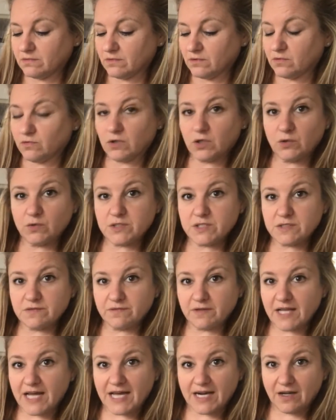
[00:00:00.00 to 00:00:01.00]
gross,
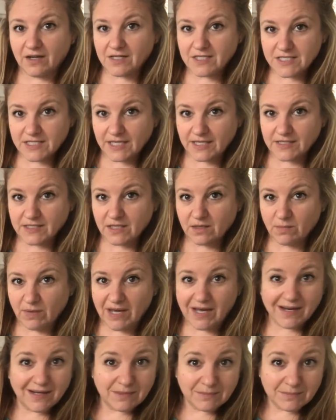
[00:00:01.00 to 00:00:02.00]
flat, all sink to the
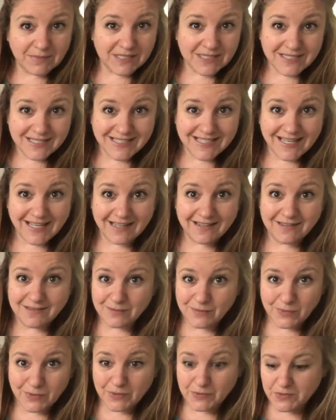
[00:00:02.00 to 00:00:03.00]
bottom, it's dead,
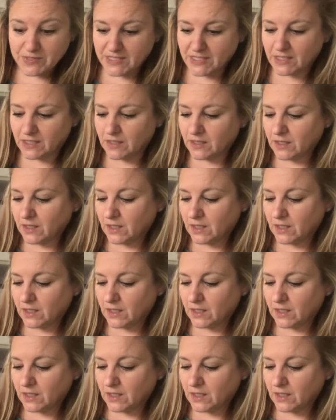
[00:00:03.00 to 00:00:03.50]
don't use it.